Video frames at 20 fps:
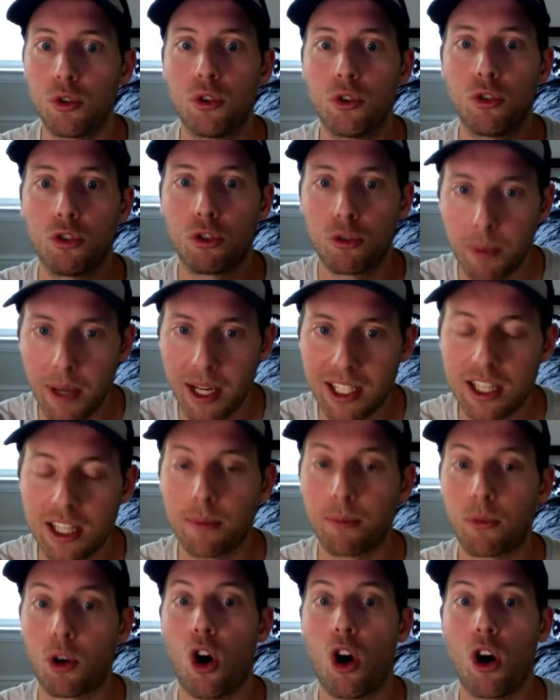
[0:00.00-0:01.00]
you speak to
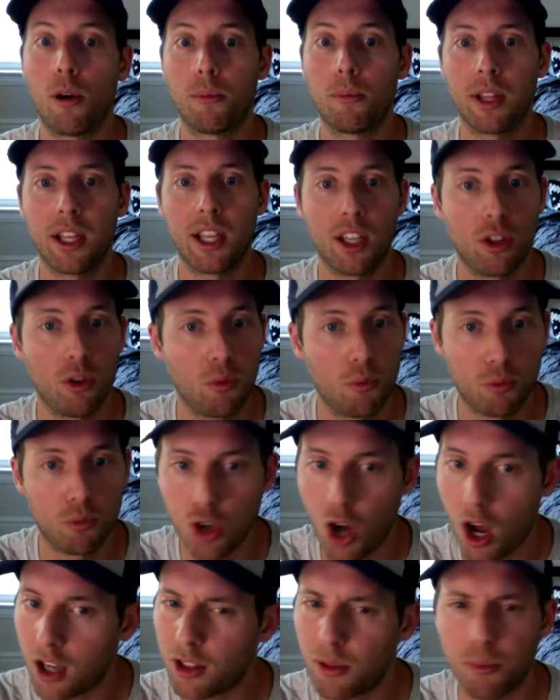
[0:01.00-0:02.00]
them calmly, you
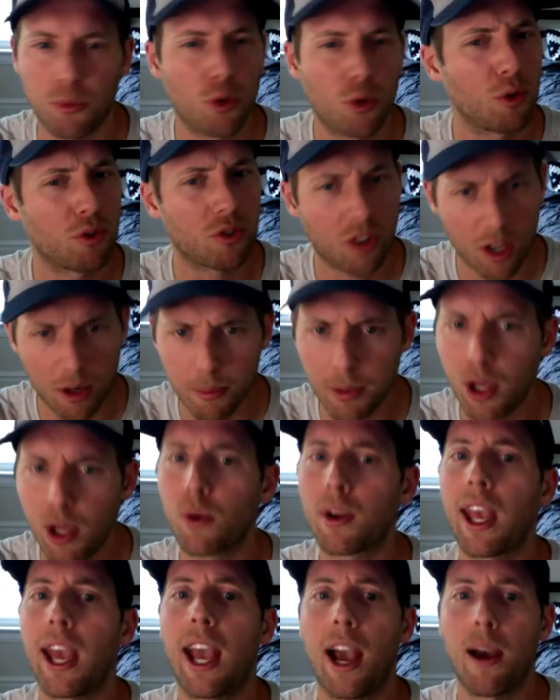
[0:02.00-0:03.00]
talk them through, it's going to be okay,